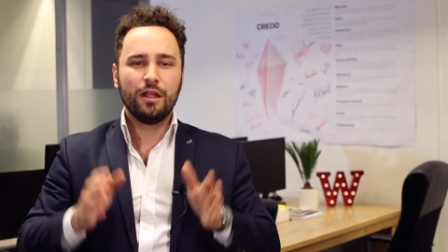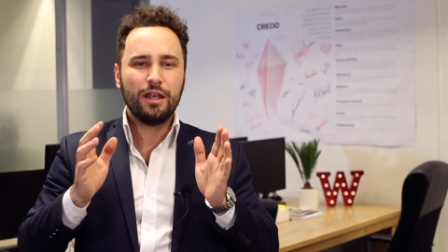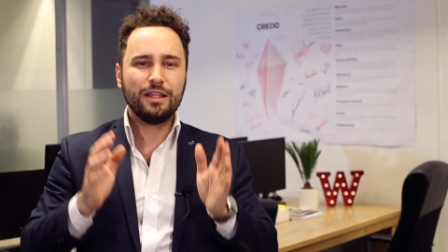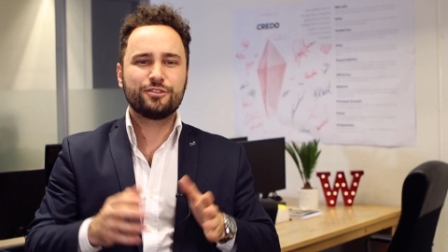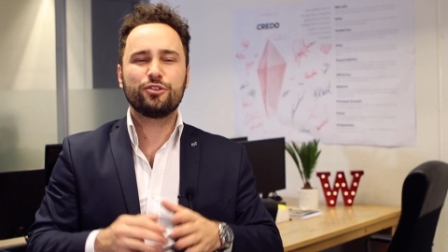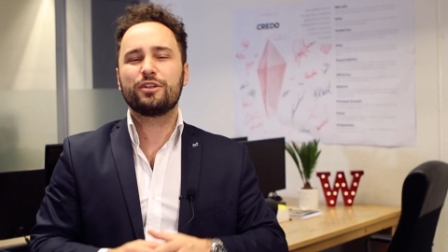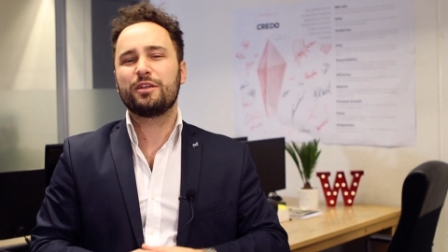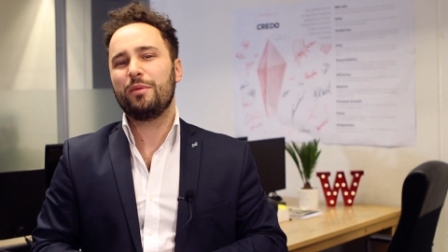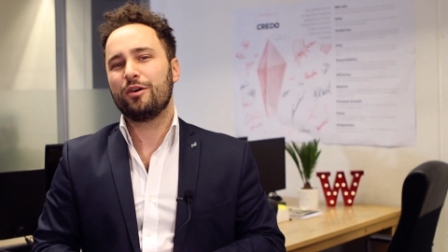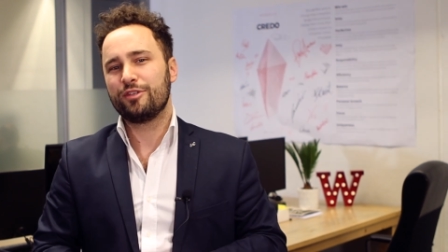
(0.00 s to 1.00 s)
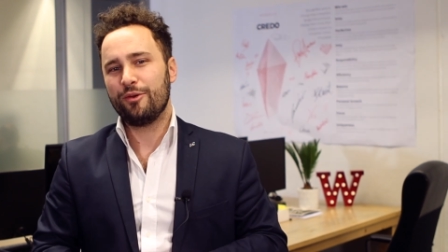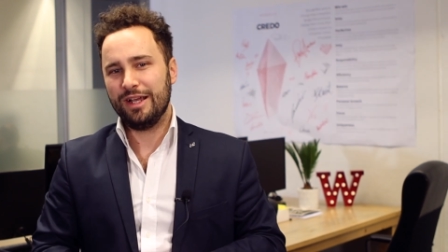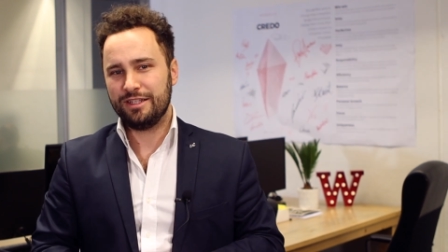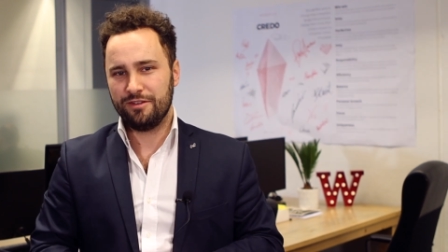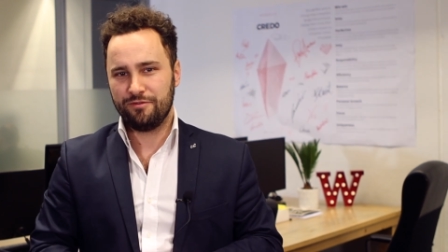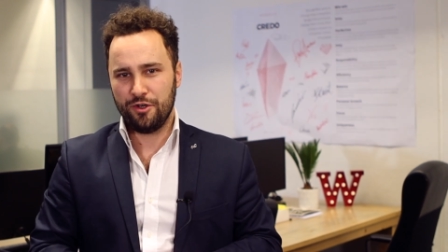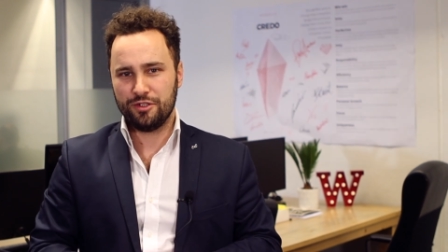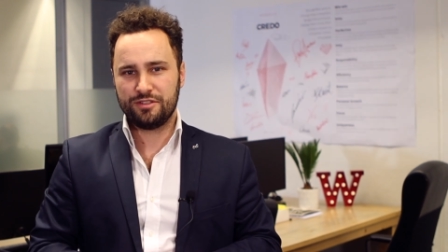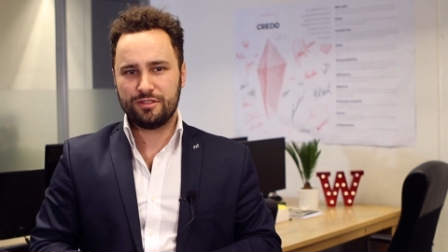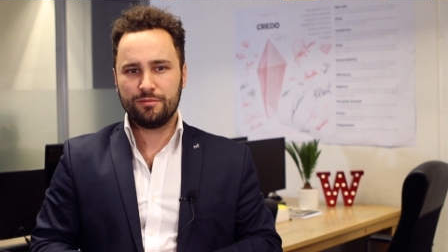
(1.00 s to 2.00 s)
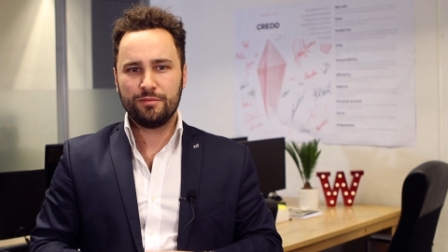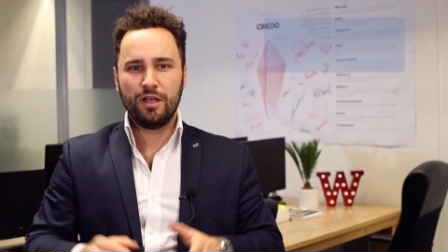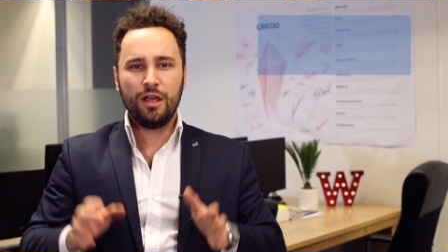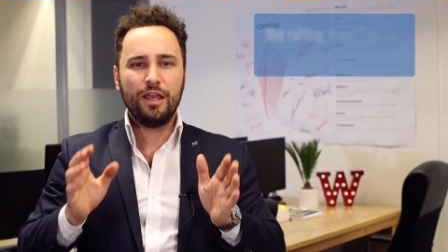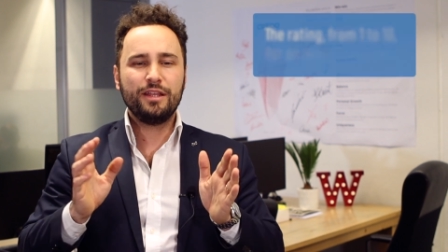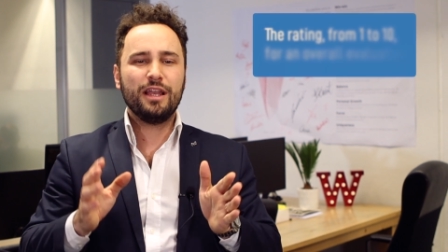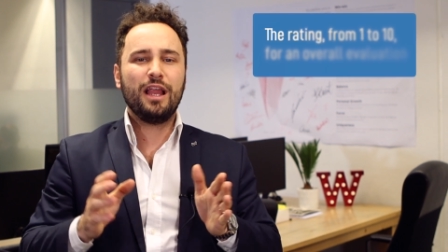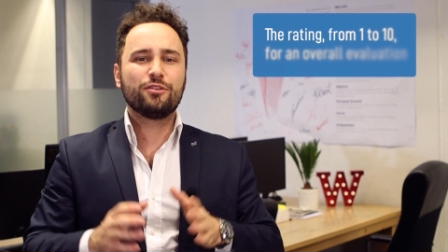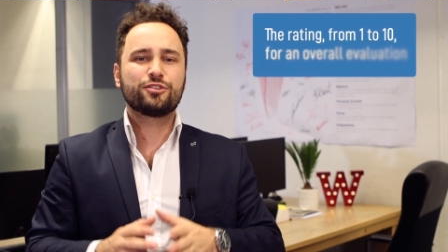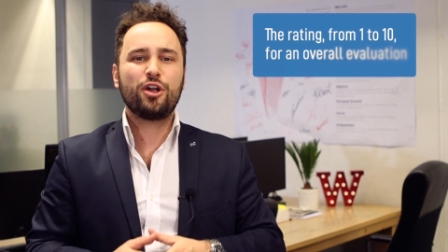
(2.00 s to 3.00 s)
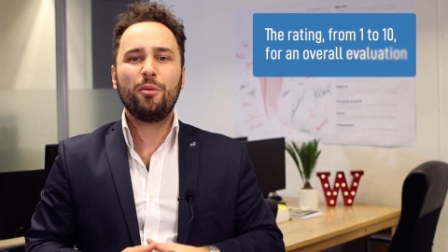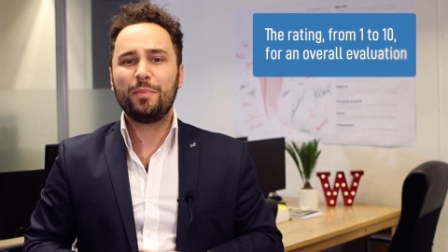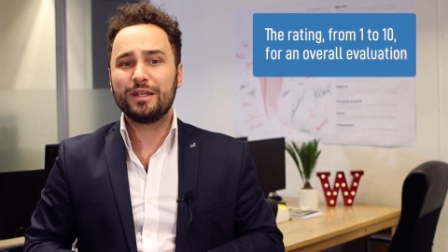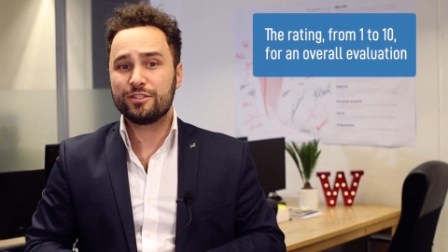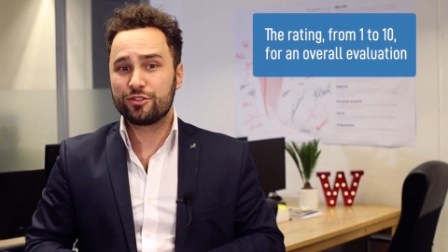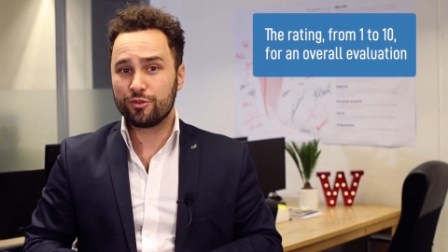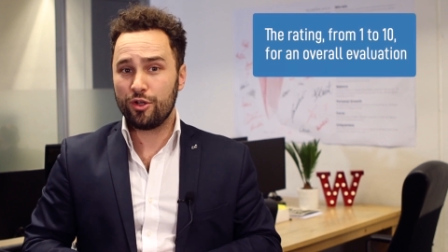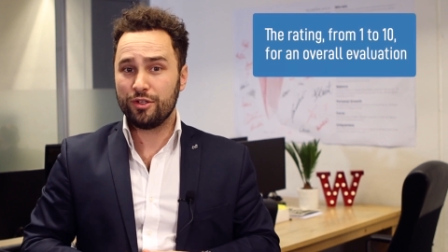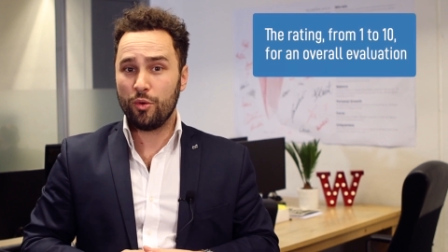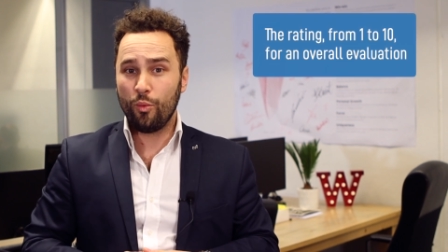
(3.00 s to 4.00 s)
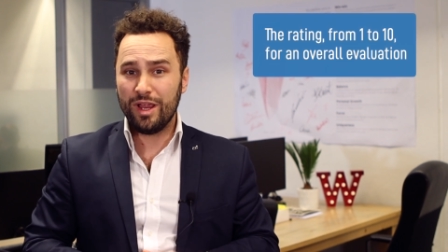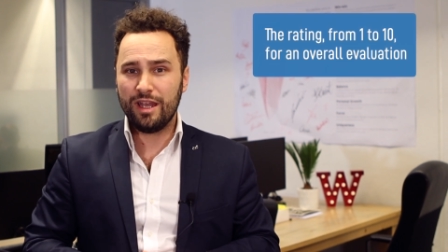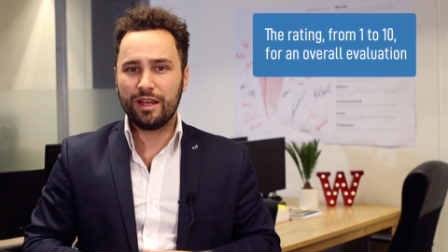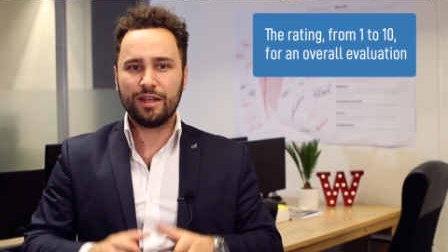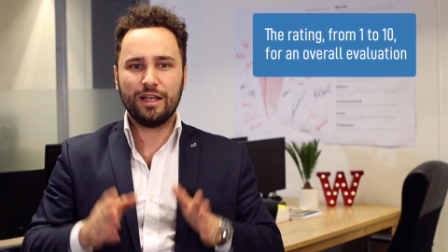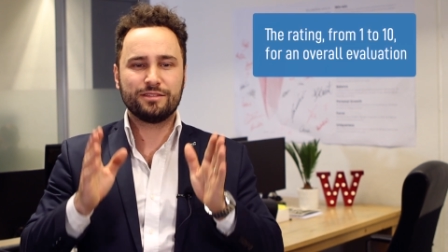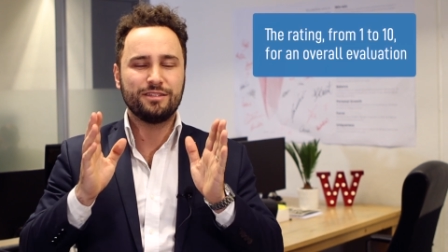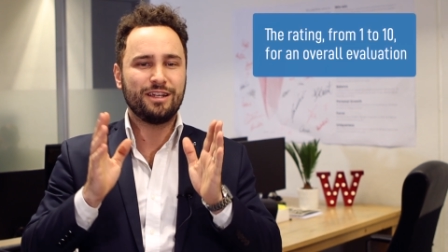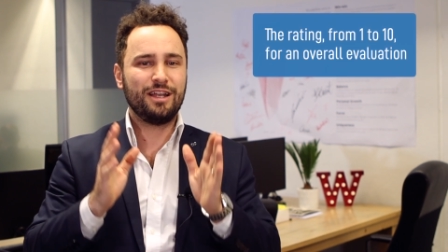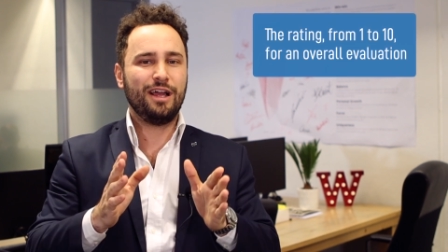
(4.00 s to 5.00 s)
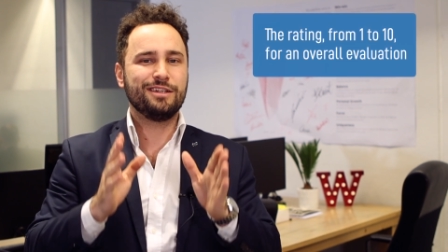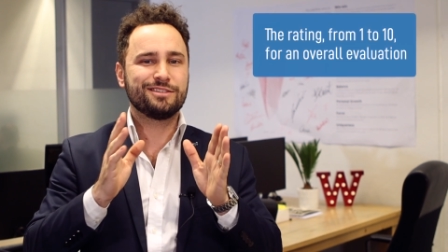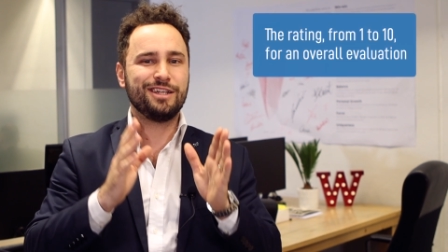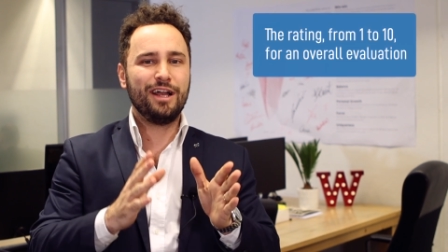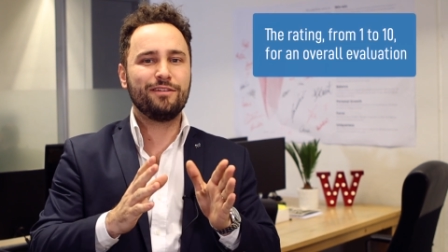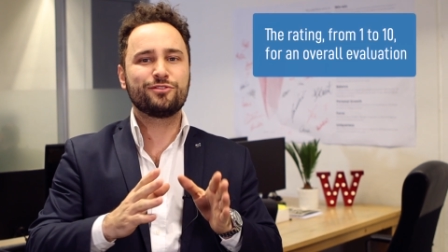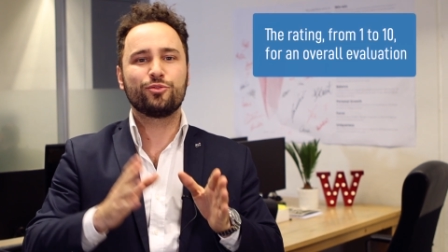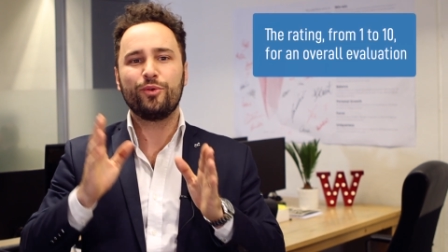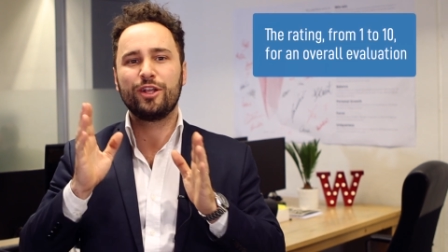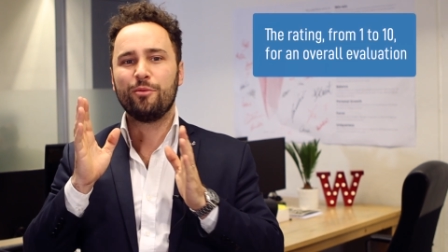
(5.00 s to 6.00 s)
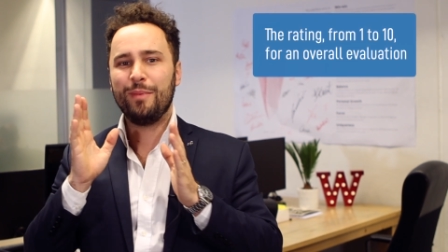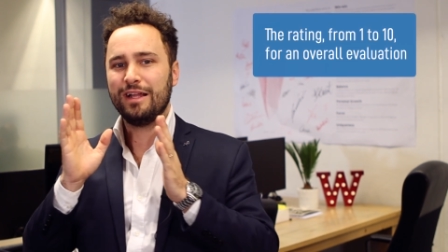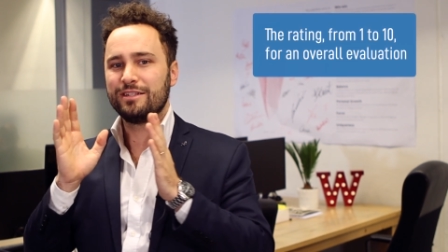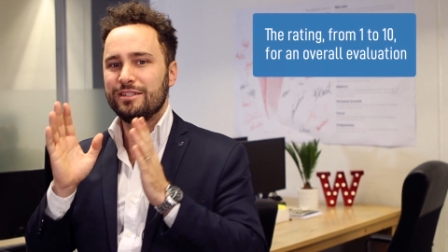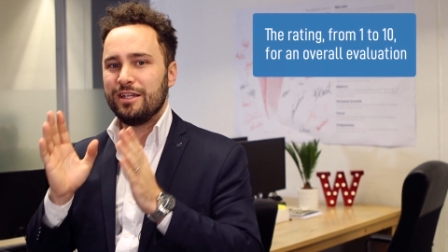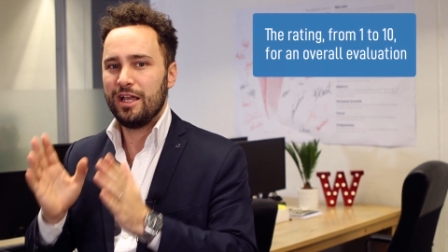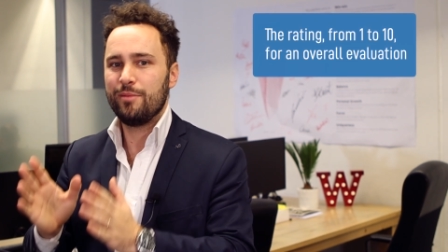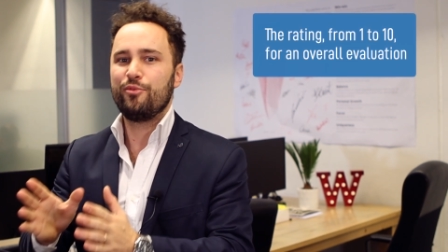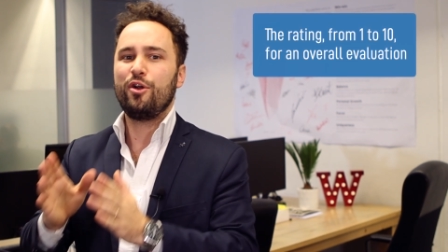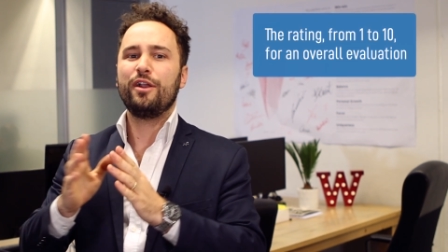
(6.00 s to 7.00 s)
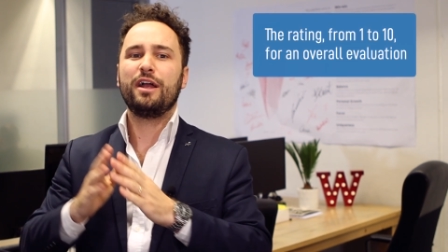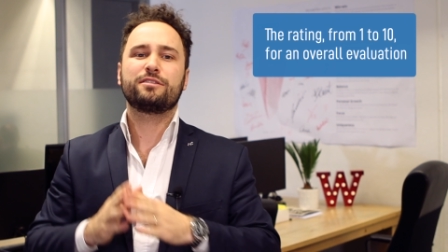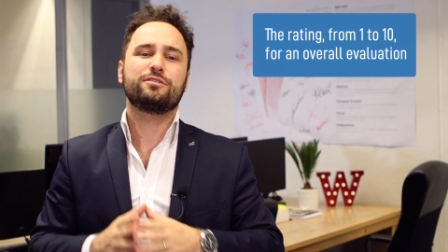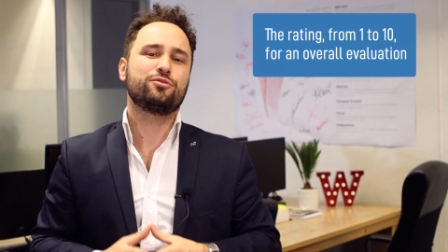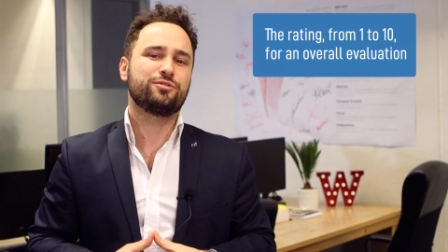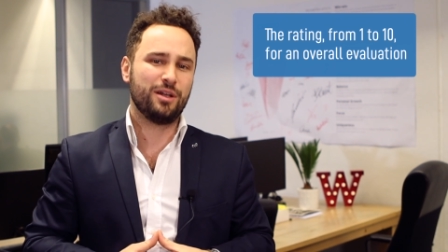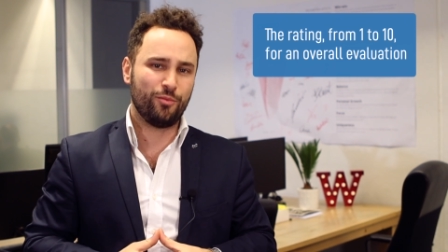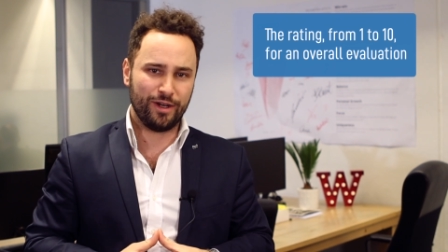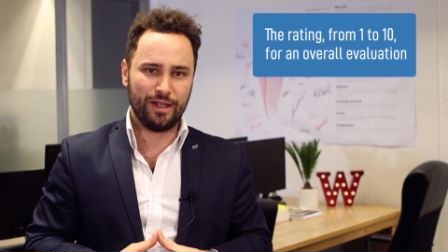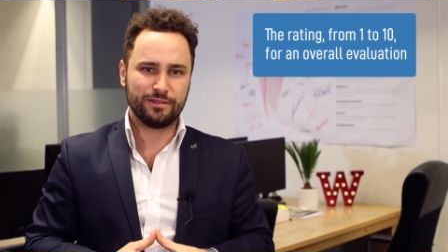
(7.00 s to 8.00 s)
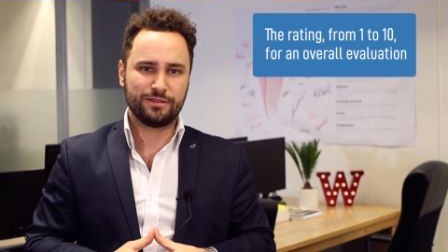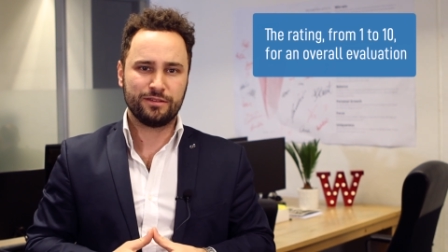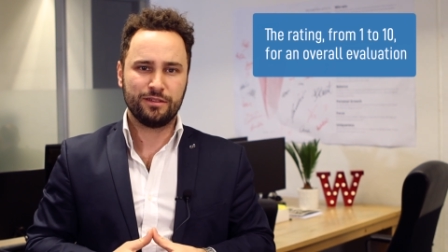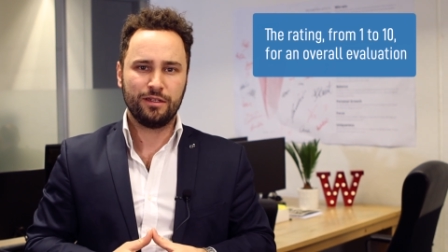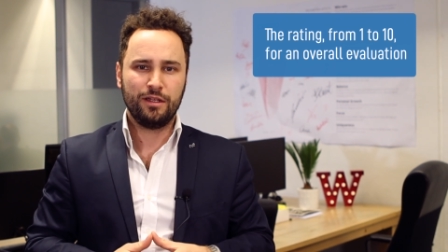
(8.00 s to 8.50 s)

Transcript: Let's talk about the rating first. It allows companies to know the willingness that clients have to recommend a product to someone else.